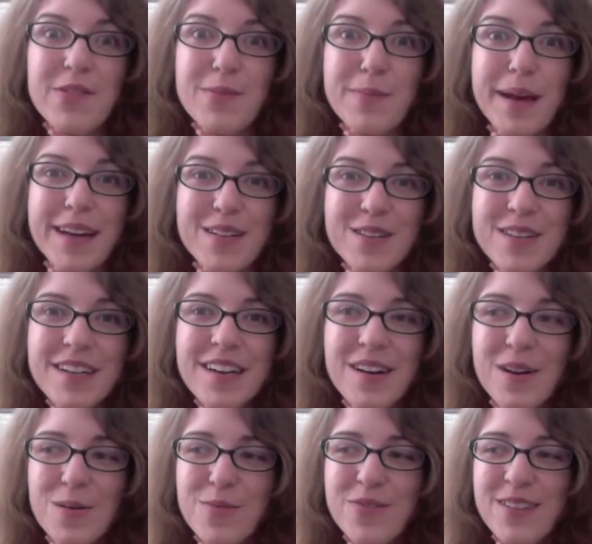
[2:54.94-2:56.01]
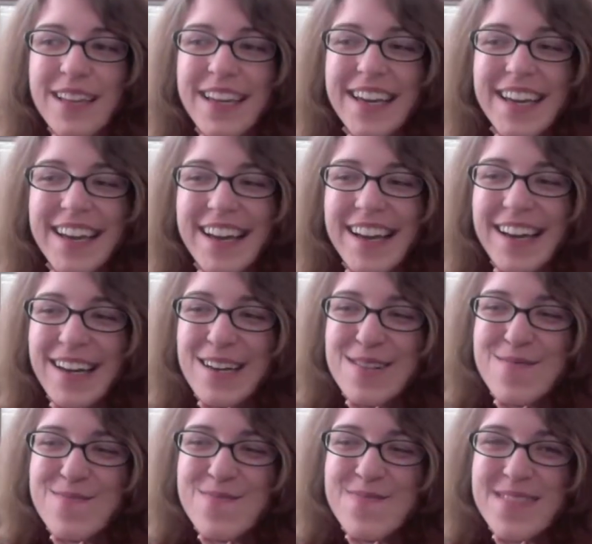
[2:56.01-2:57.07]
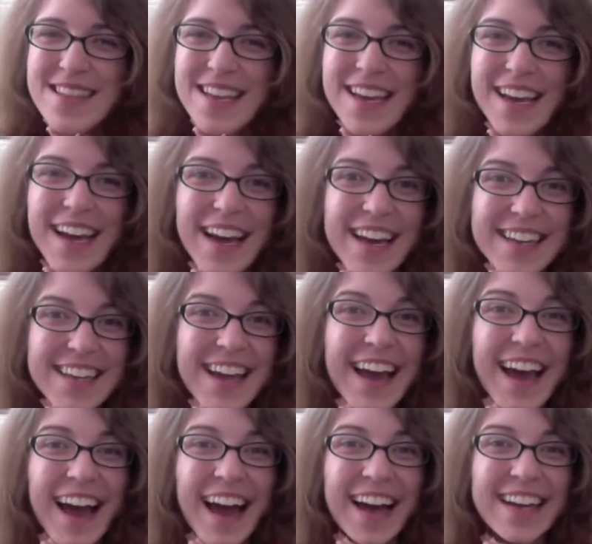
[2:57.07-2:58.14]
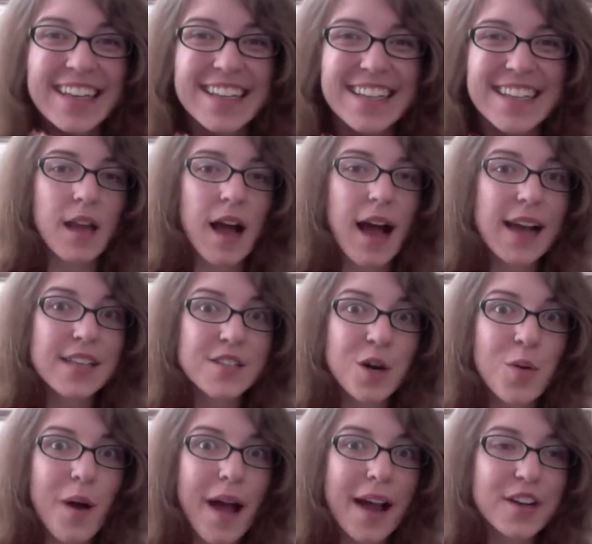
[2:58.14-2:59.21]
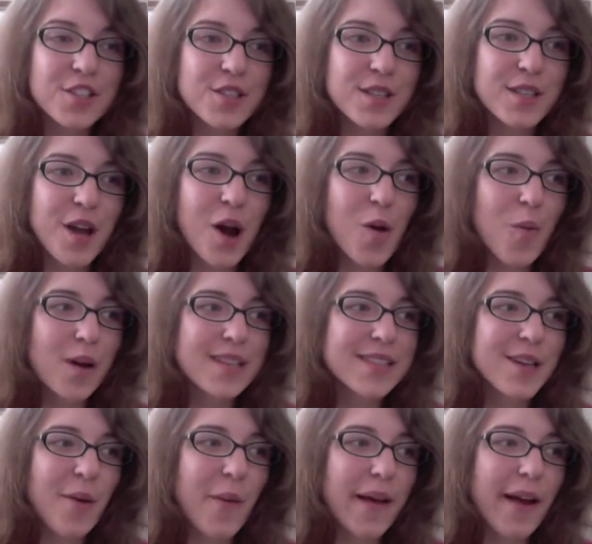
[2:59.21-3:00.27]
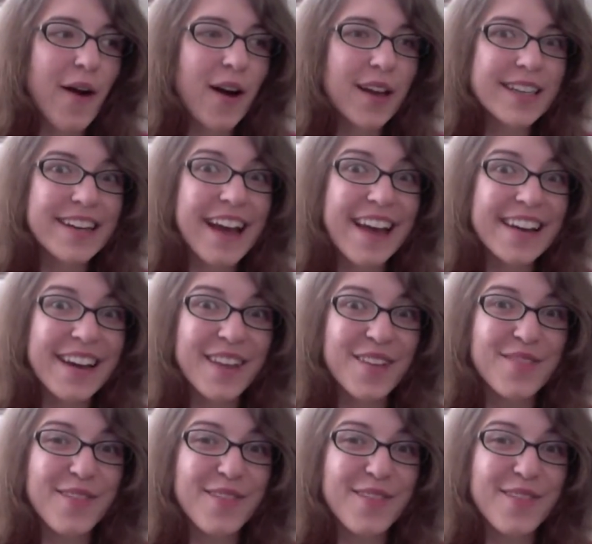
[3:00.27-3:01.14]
better, hopefully. And yeah, I don't actually know what's going on in any other